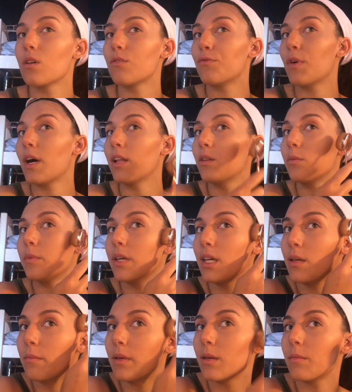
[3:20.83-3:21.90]
For
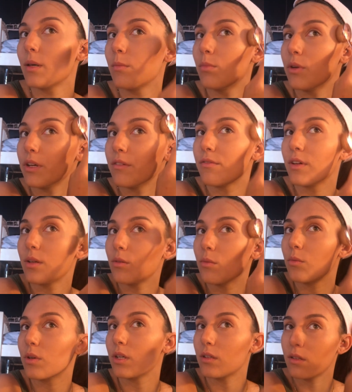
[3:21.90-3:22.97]
Halloween, me and my
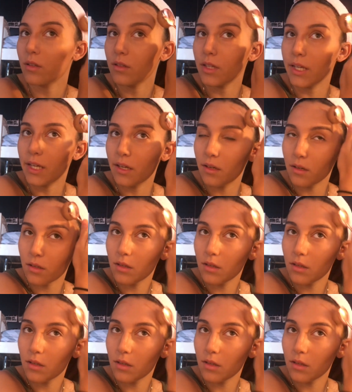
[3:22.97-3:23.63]
boyfriend were like,